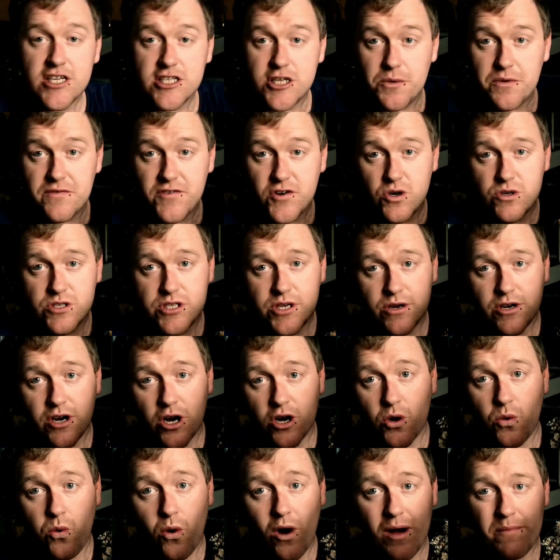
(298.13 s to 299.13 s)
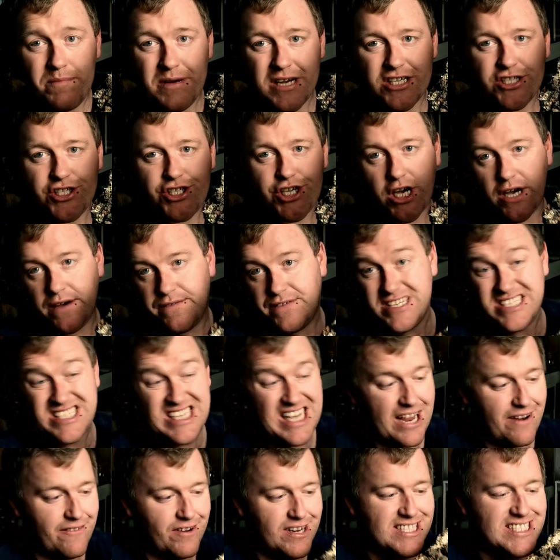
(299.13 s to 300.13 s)
So we've also got quite a bit of
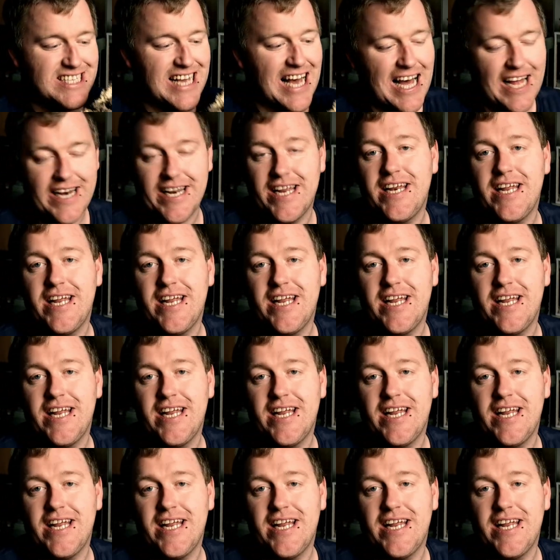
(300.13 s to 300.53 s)
surface area to